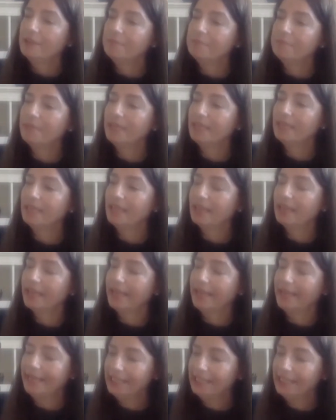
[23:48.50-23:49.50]
But
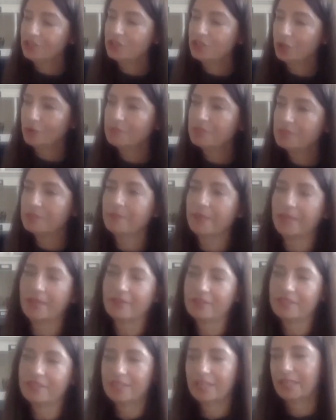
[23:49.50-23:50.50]
in terms of
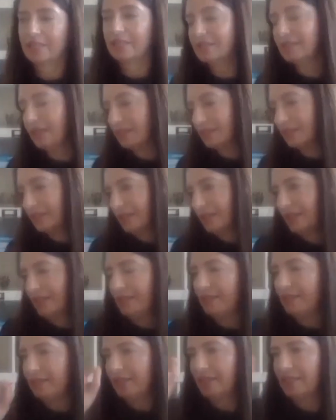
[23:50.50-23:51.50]
parenting and
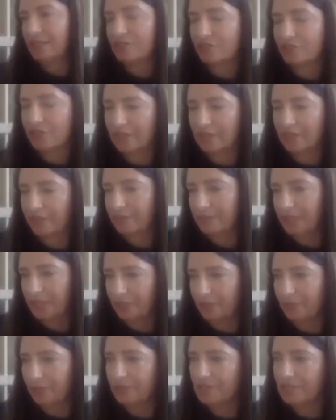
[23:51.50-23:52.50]
in the Australian family
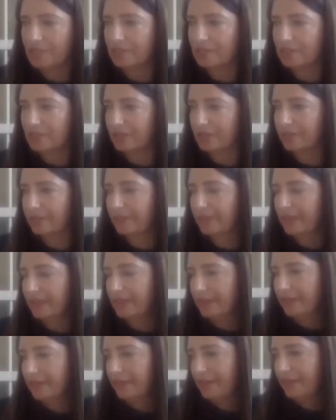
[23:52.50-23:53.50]
law system,
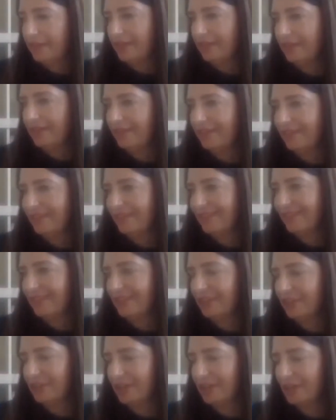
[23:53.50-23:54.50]

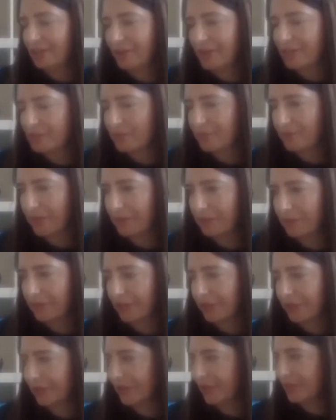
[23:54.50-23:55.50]
I always remind my
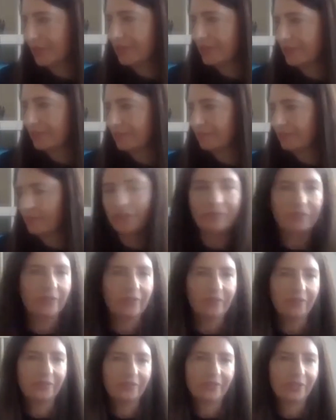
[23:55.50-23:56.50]
clients, you've
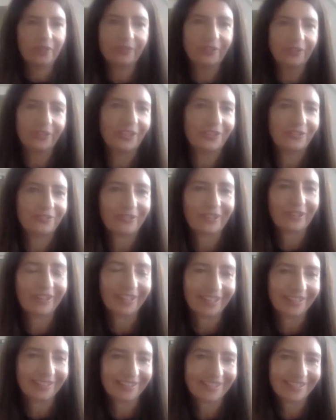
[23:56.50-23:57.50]
got no
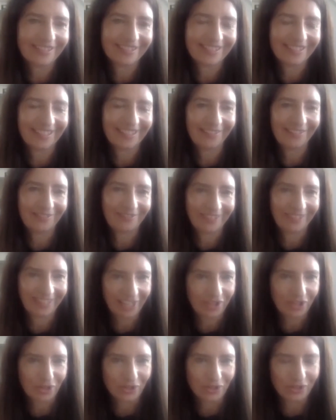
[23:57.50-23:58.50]
rights in
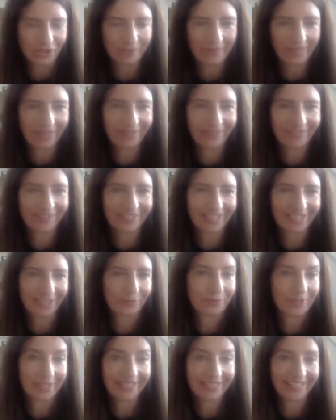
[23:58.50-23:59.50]
relation to parenting,
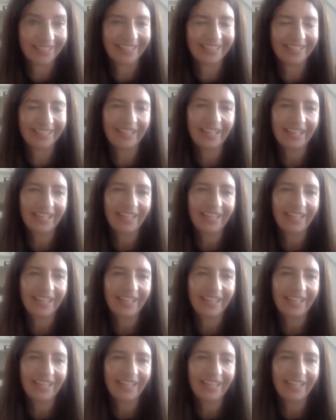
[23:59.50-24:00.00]
really,